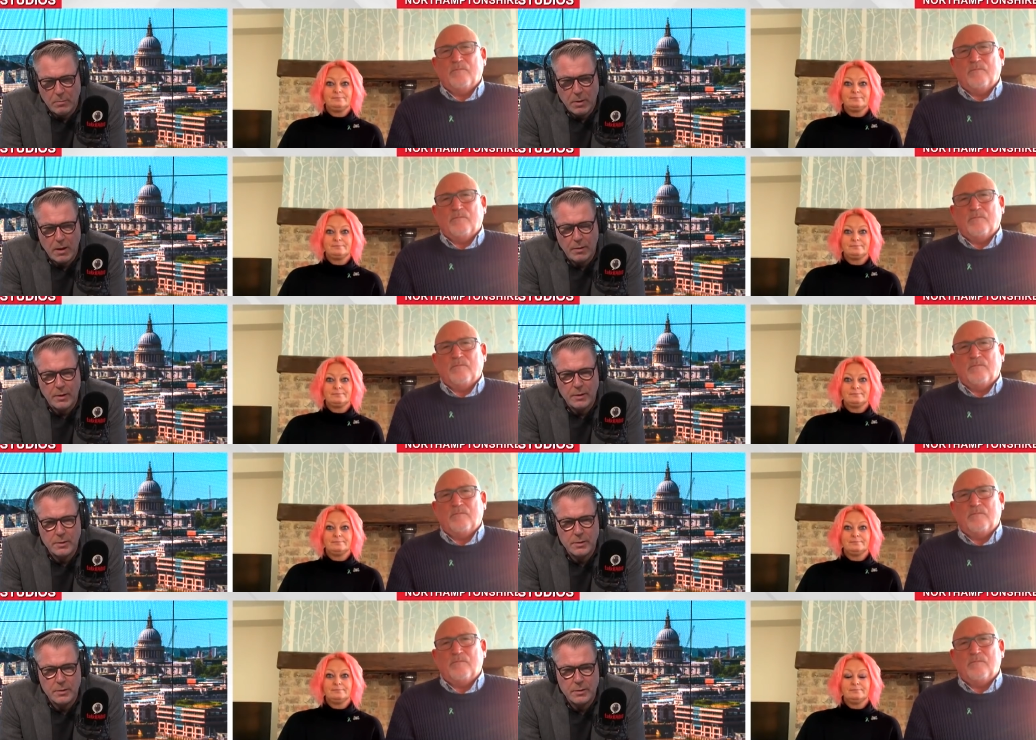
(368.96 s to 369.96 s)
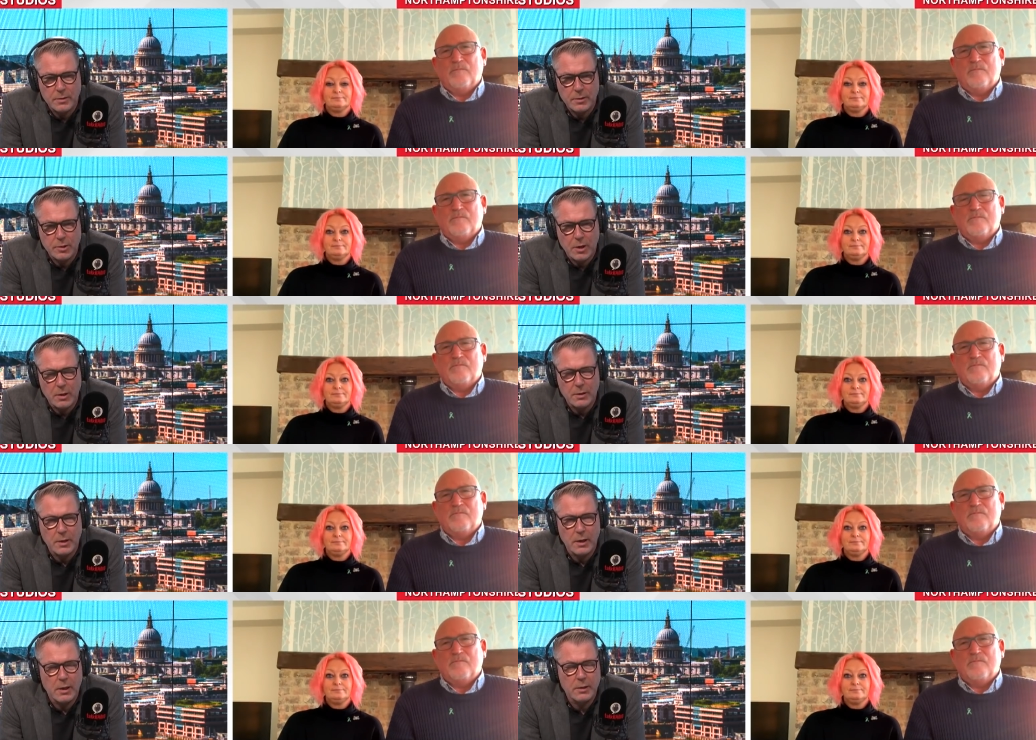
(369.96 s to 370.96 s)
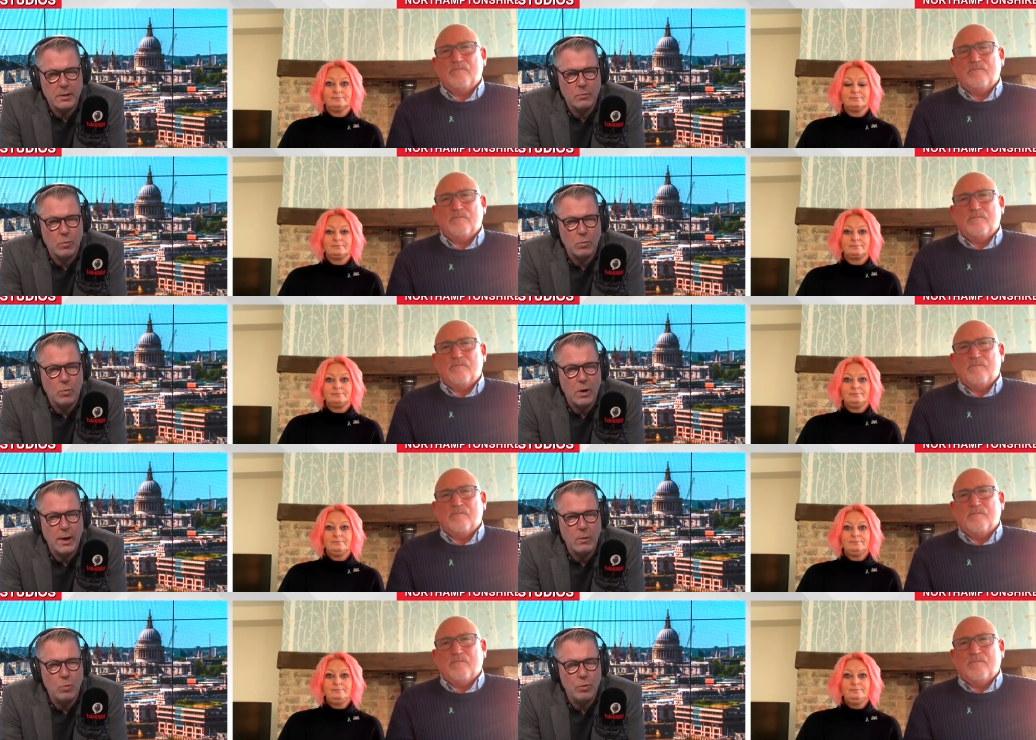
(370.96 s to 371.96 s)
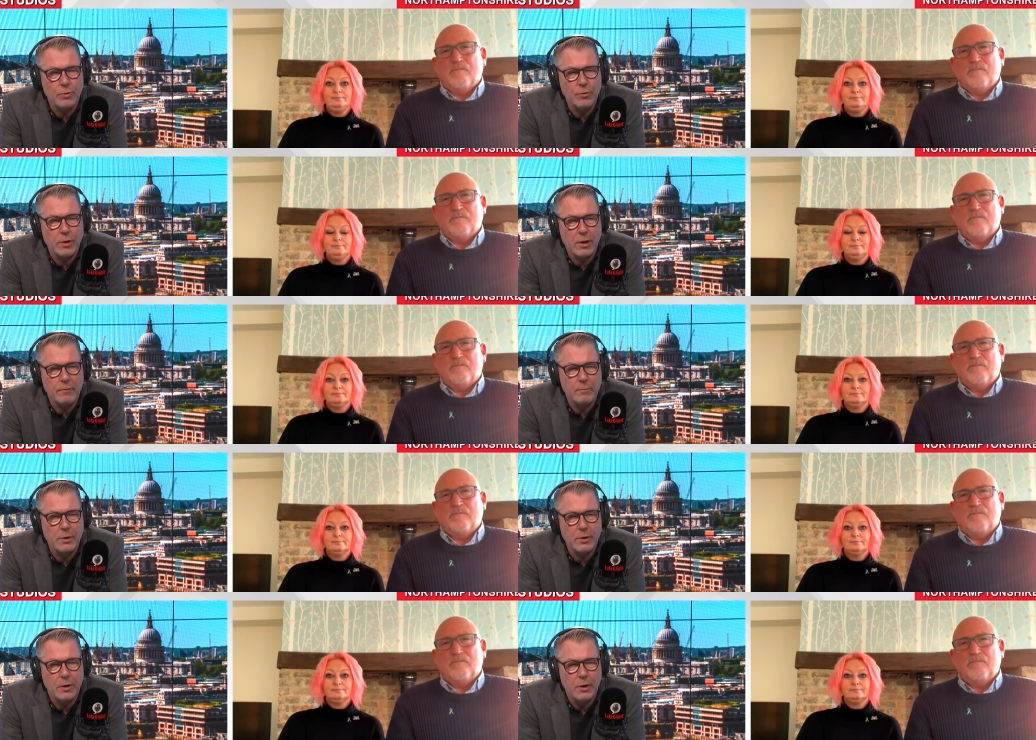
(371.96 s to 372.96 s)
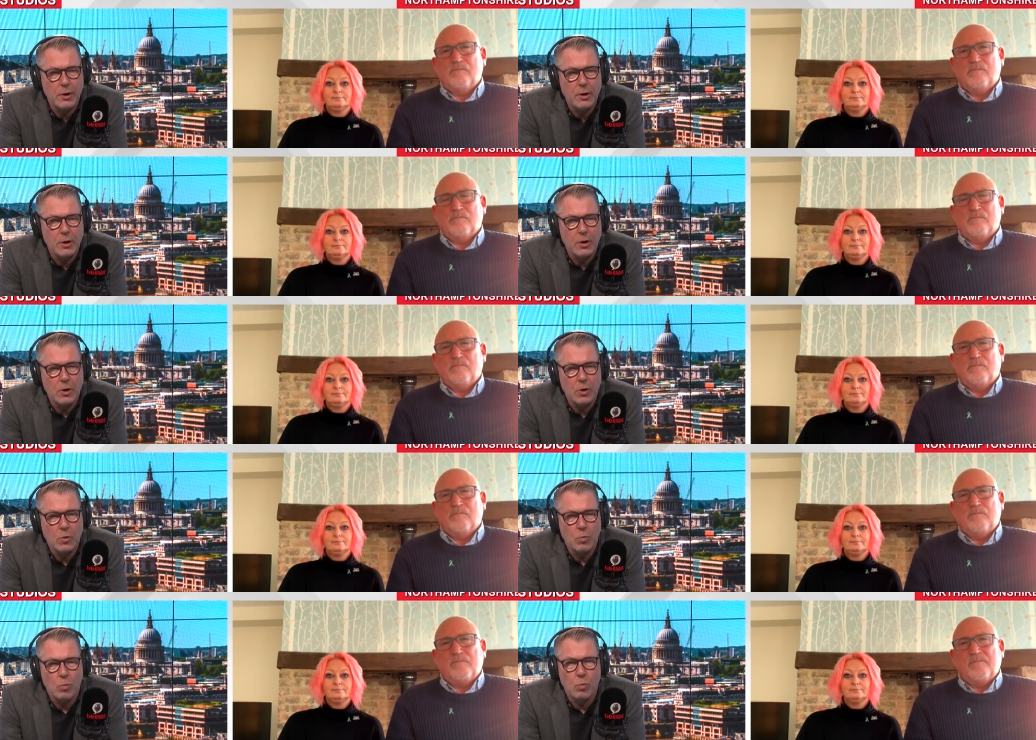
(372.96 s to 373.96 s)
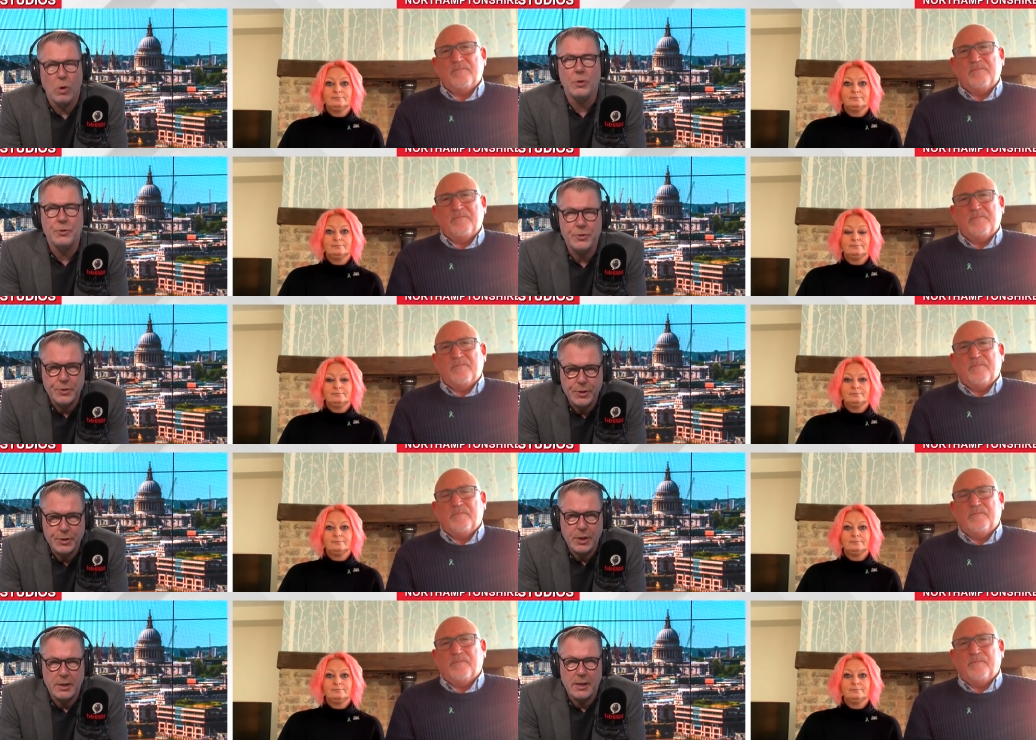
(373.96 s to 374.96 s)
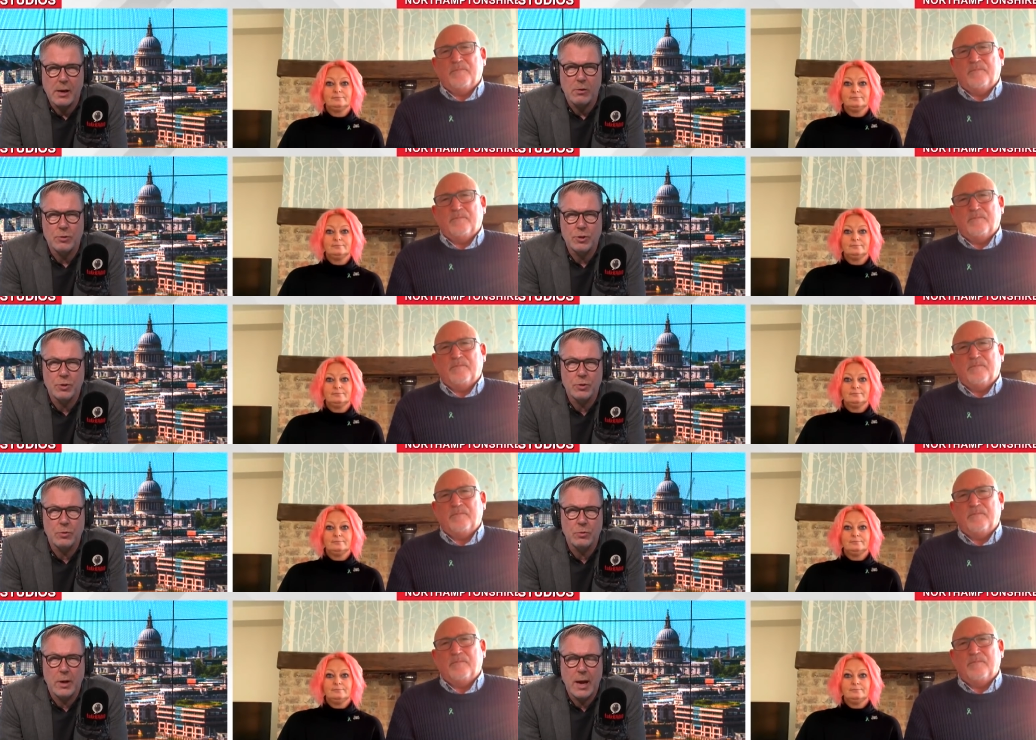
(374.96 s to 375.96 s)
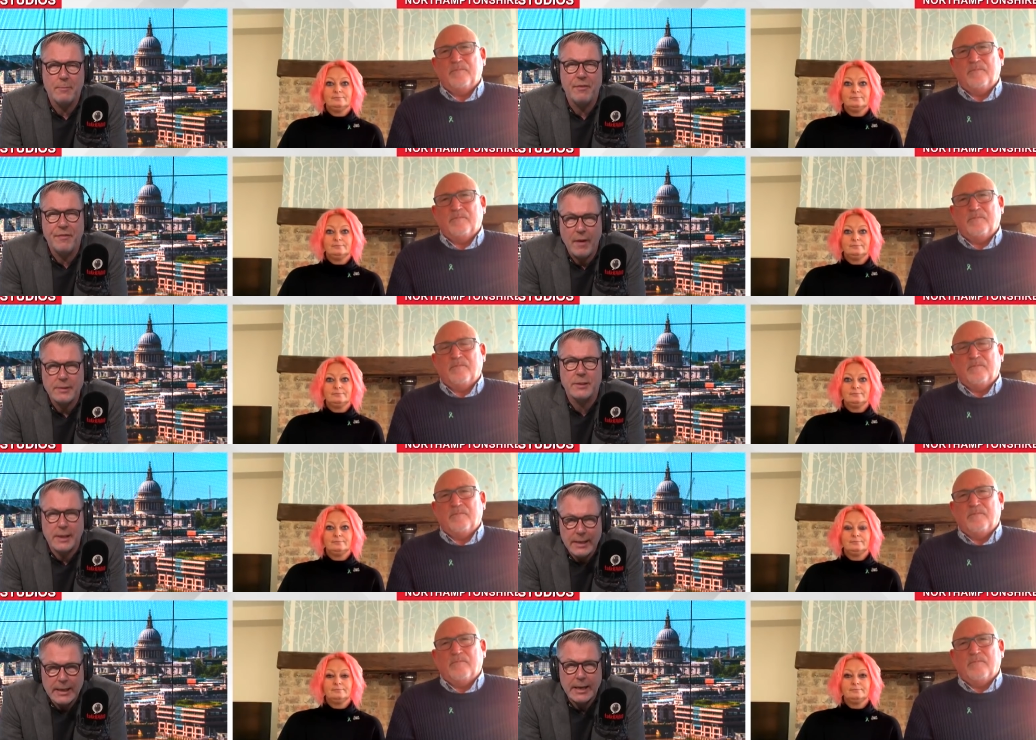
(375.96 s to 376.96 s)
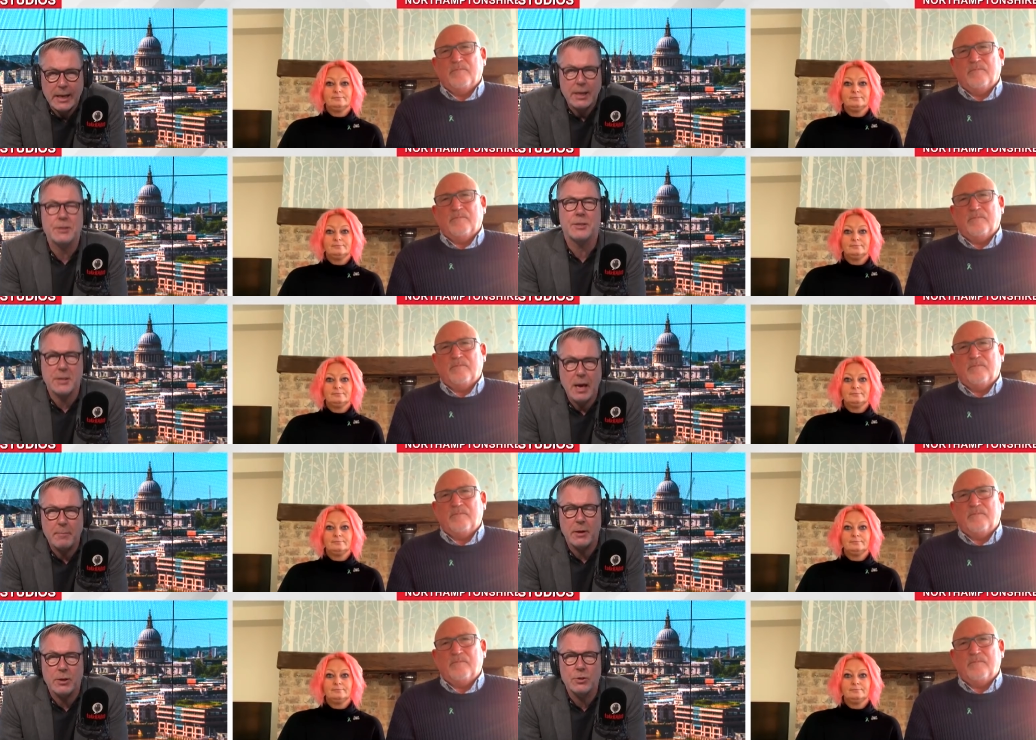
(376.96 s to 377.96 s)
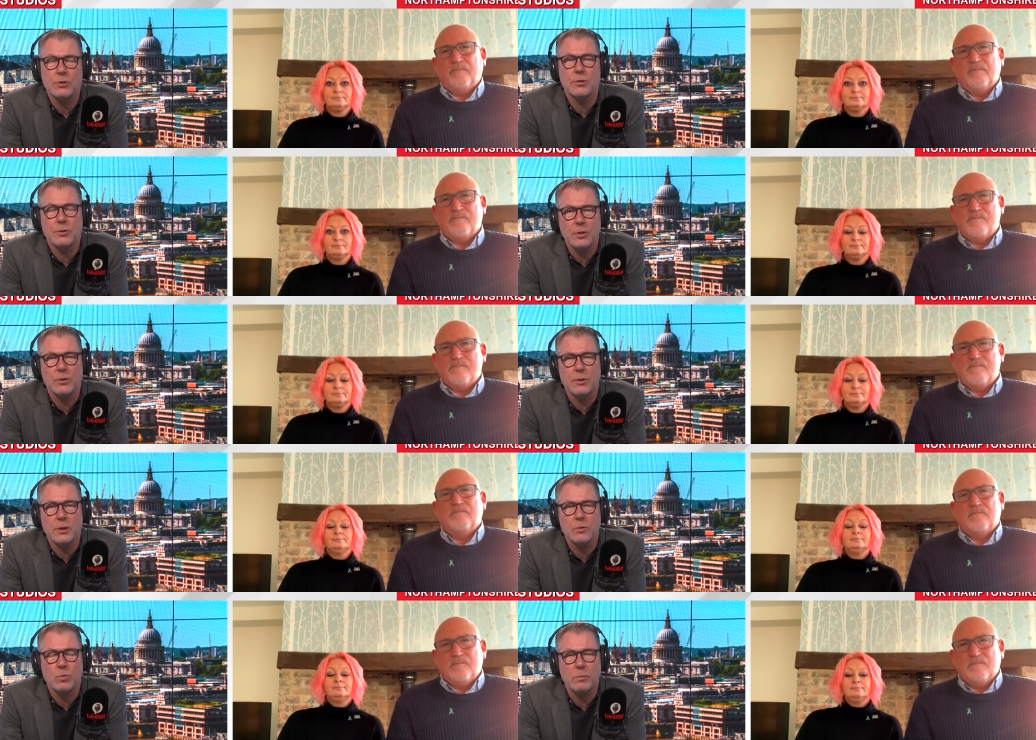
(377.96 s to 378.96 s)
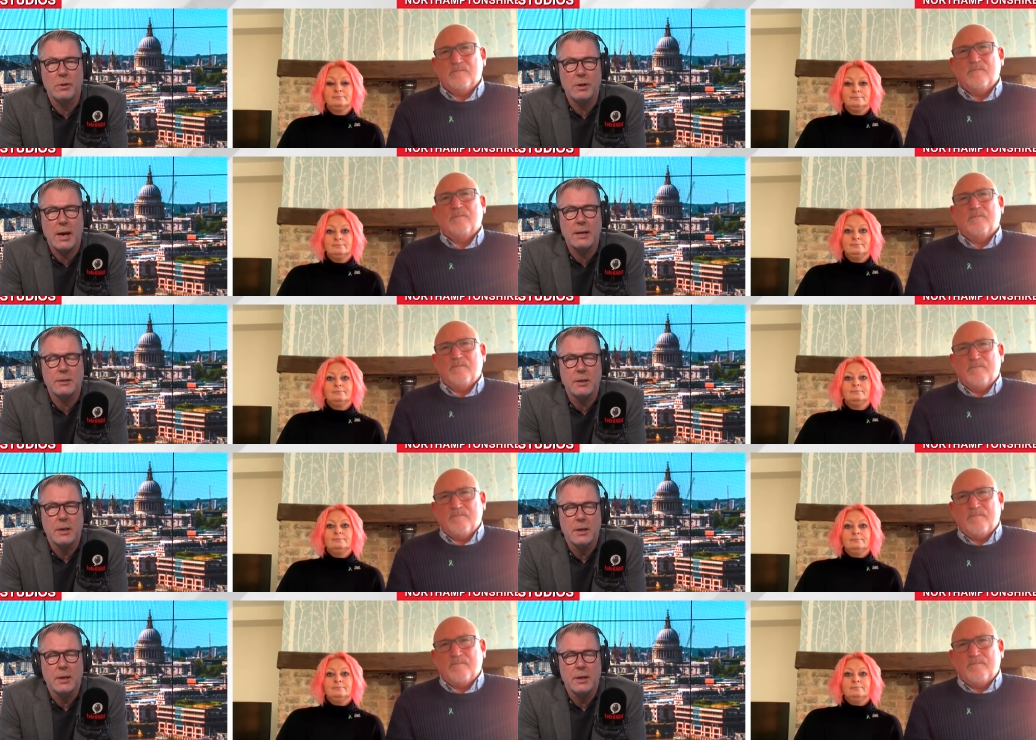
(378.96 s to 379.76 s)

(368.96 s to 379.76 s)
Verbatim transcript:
Speaker 1: about this, Charlotte, is why would the government want to set out to emphatically establish that this woman has